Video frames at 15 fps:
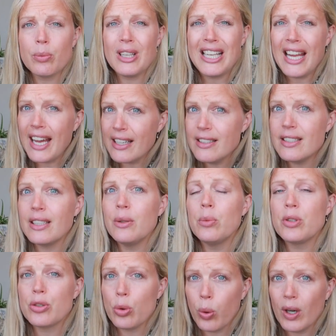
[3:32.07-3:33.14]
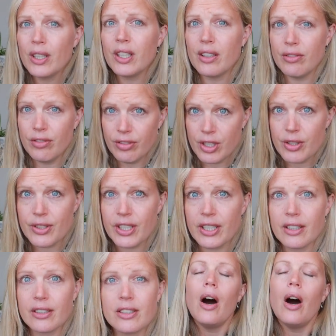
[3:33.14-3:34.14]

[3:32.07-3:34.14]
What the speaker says: the ending was quite confusing.